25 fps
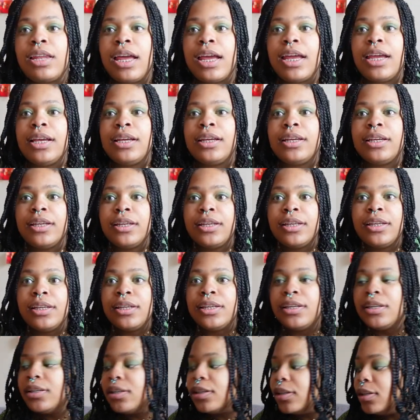like
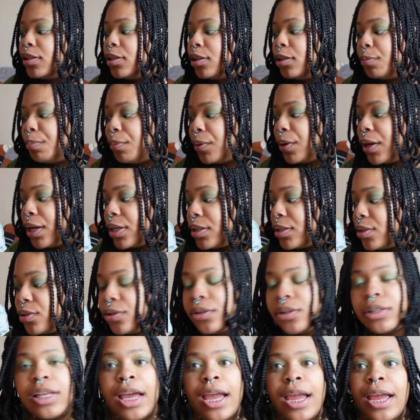depressed
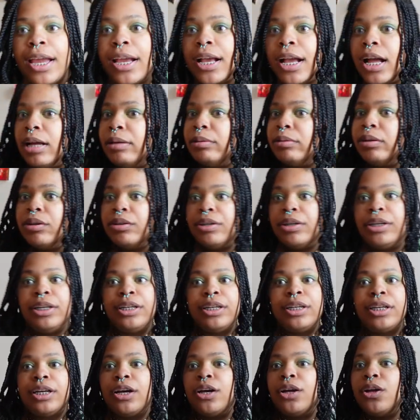or like I'm going
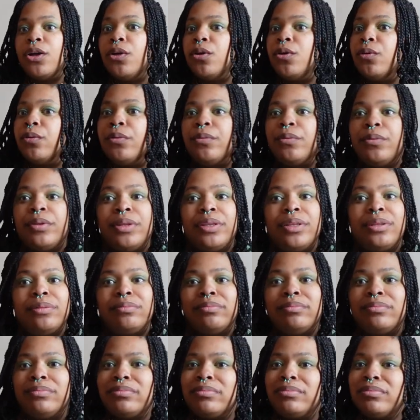to go
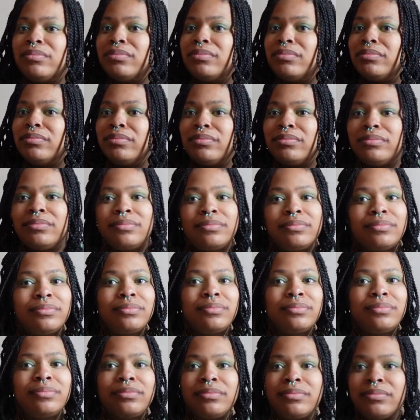
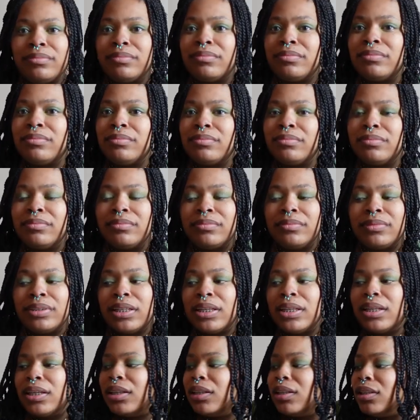mm-hmm,
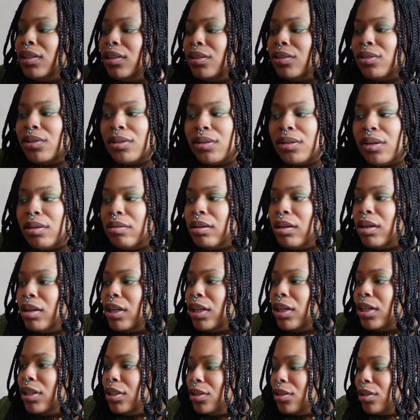you know i'm
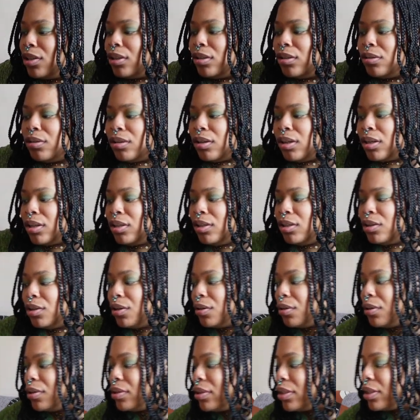gonna you know you know
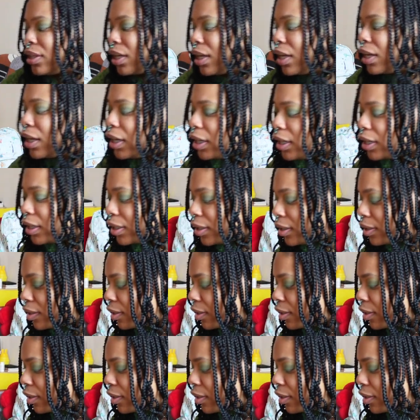what i'm saying